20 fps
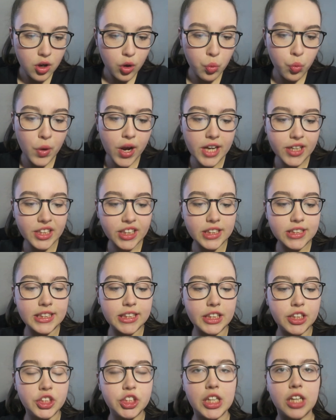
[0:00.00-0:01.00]
where do you see
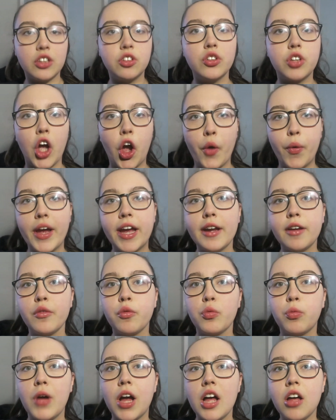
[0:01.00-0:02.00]
your channel
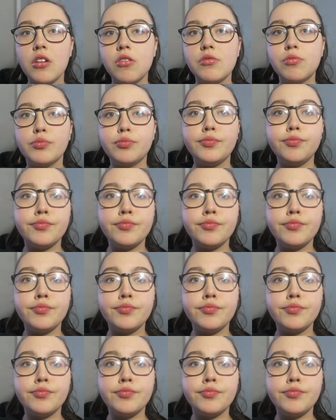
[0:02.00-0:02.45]
going well